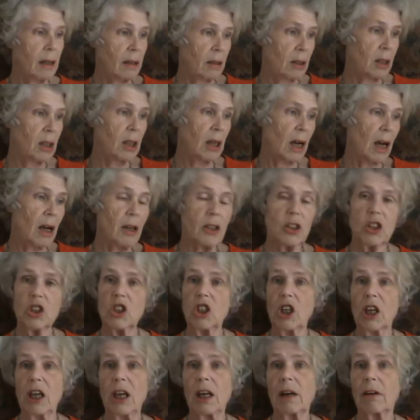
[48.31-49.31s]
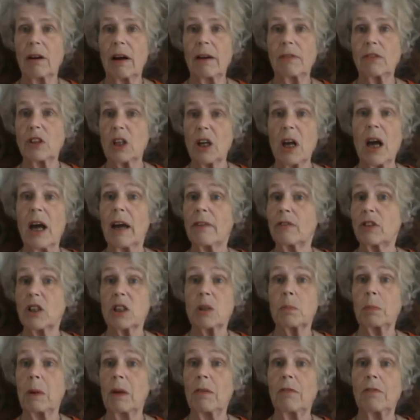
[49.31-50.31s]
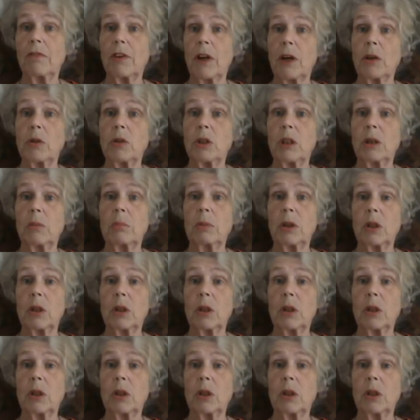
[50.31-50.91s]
in the last year, I've just been floating